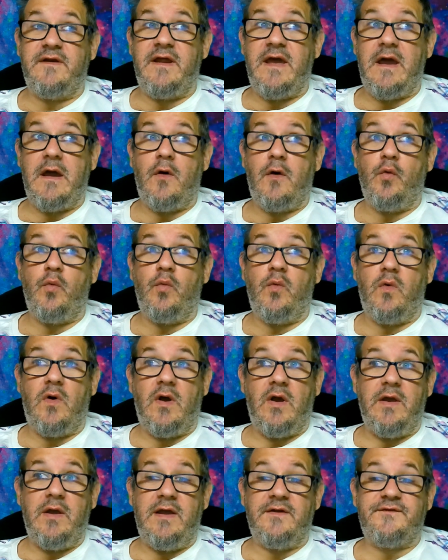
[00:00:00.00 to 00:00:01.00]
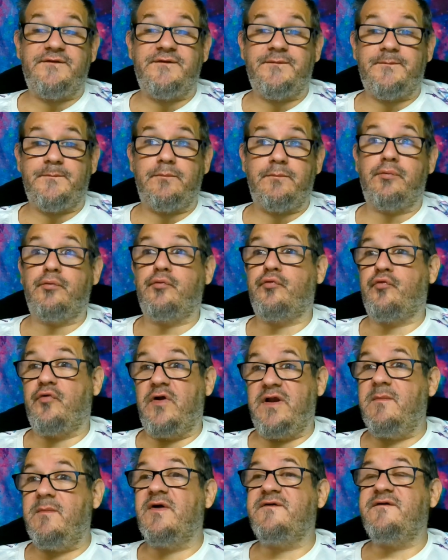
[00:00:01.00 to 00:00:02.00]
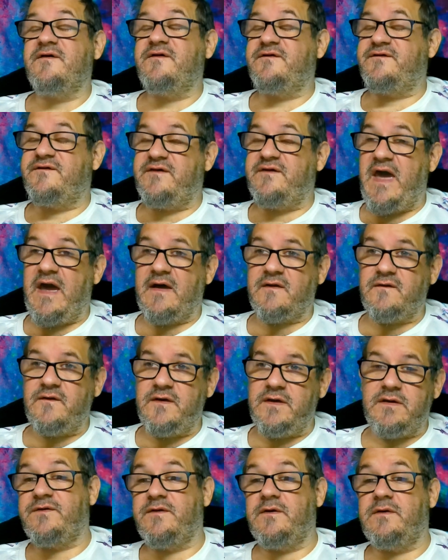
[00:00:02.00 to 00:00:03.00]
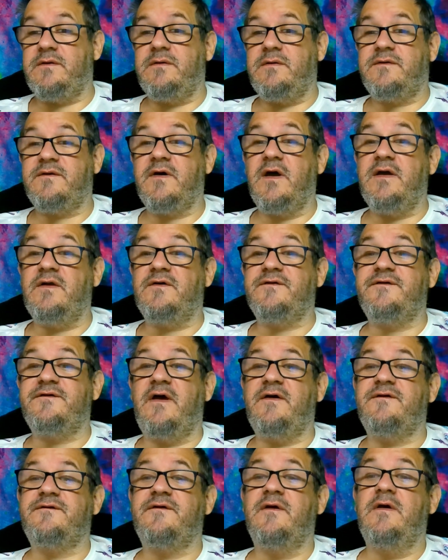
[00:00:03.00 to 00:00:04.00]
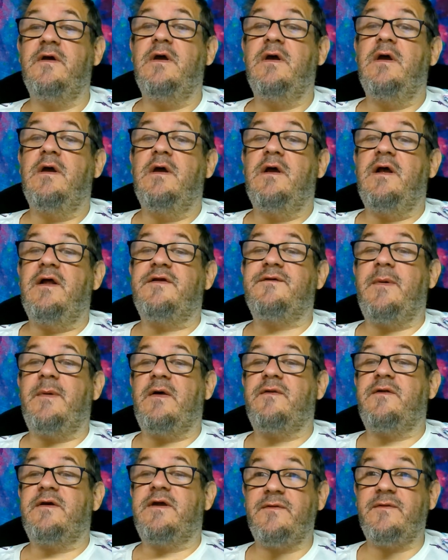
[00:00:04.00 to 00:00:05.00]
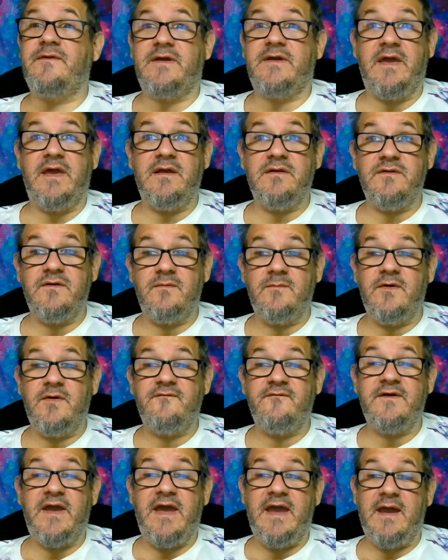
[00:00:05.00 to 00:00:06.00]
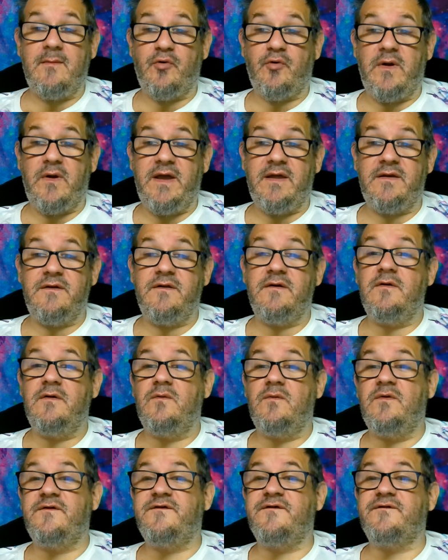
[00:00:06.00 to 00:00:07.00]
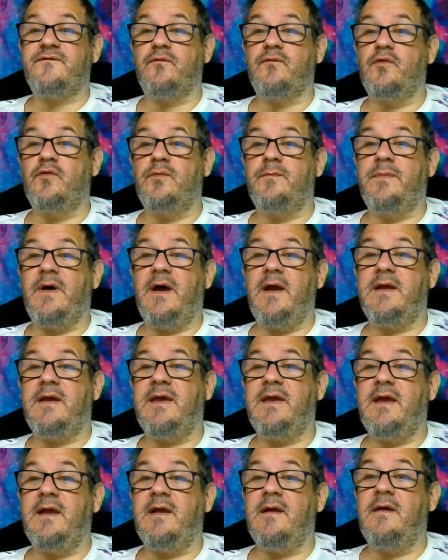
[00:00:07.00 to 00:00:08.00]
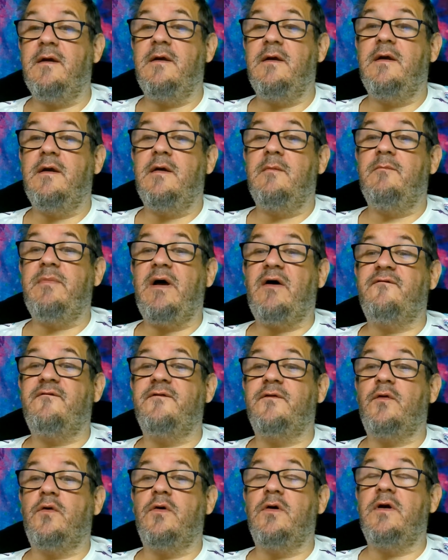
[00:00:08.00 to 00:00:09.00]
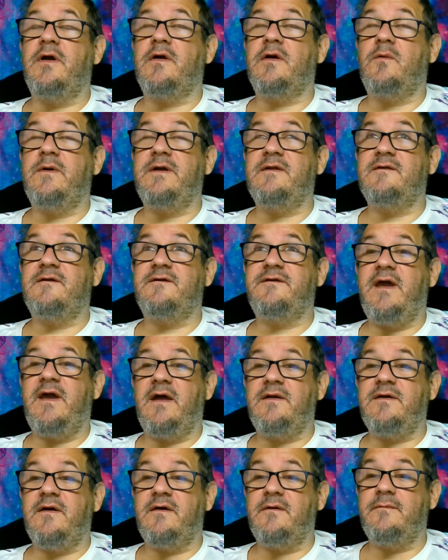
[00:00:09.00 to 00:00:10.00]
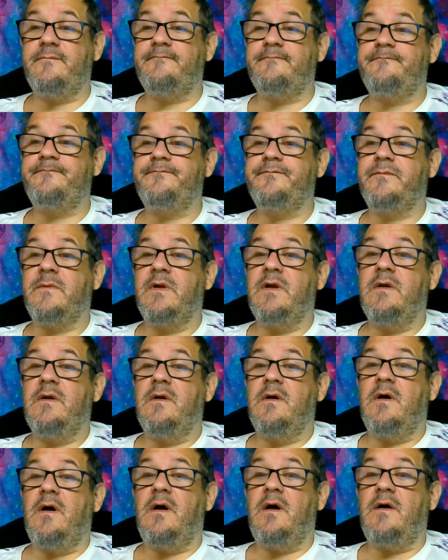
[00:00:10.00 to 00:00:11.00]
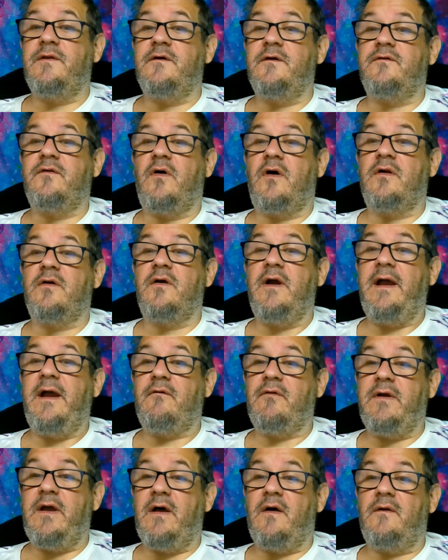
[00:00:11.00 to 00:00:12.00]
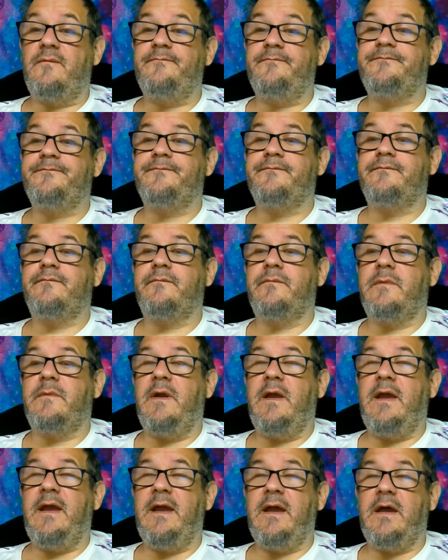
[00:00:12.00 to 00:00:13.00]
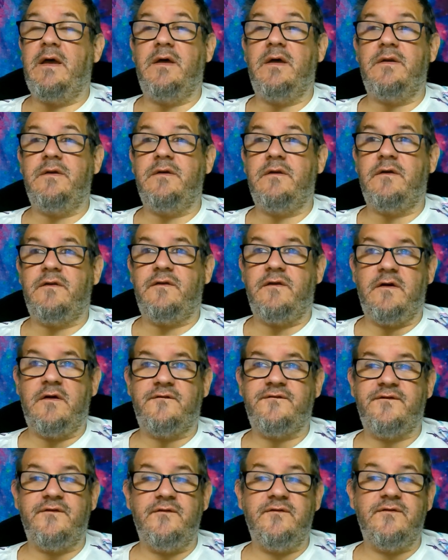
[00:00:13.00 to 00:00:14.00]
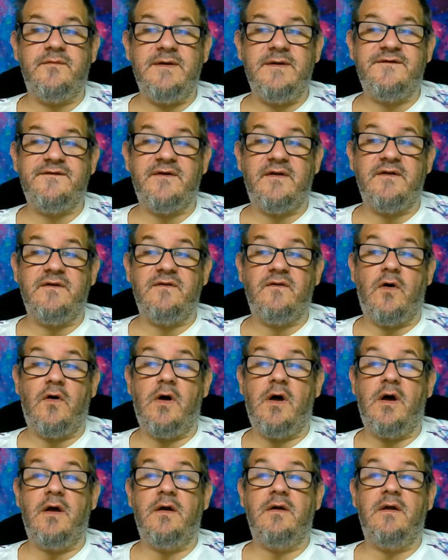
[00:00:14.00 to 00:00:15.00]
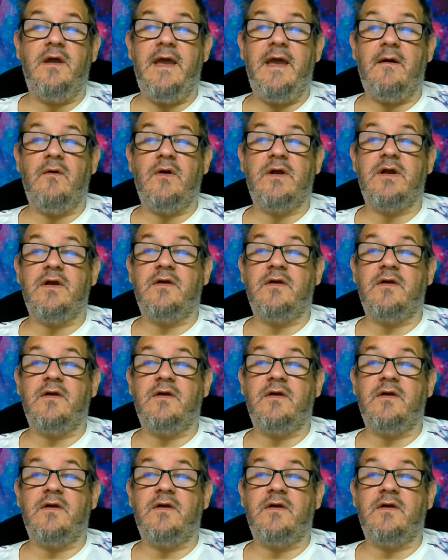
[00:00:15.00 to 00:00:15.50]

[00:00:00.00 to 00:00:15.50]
Now, it's pretty much exactly the title says. It's about the kingdom of Camarand, which is ruled by King Balfador and Queen Latanya, their daughter Ariel, and their soon-to-be son-in-law Eric